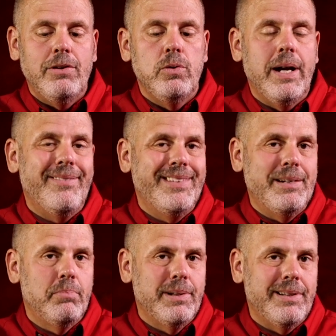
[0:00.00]
you have the
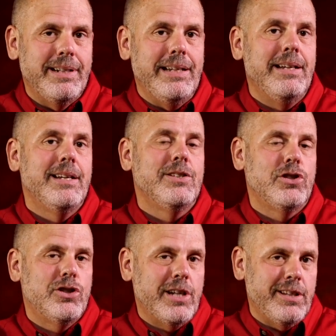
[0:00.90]
ability to
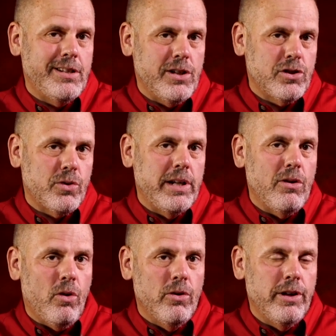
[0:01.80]
shut the touchscreen
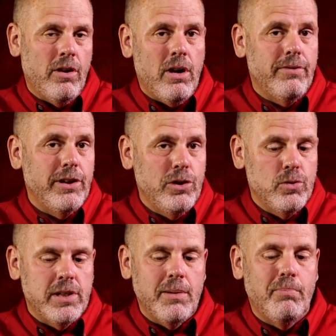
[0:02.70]
on and off
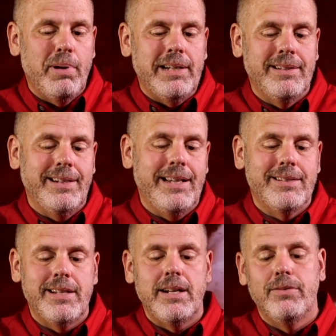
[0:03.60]
using a button
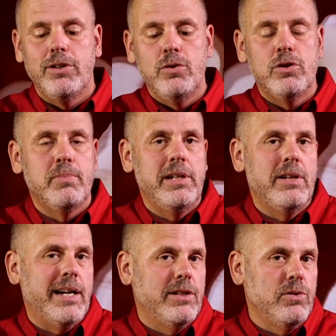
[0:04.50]
instead of, it used to be you
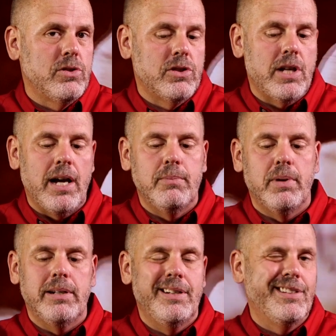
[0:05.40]
had to use the side
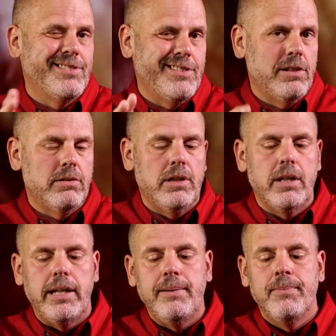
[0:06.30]
button and it was a little
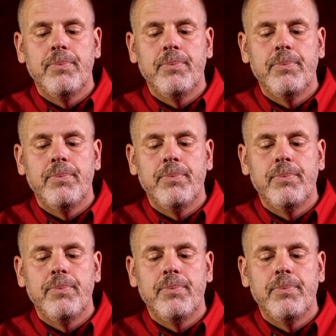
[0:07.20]
clunky.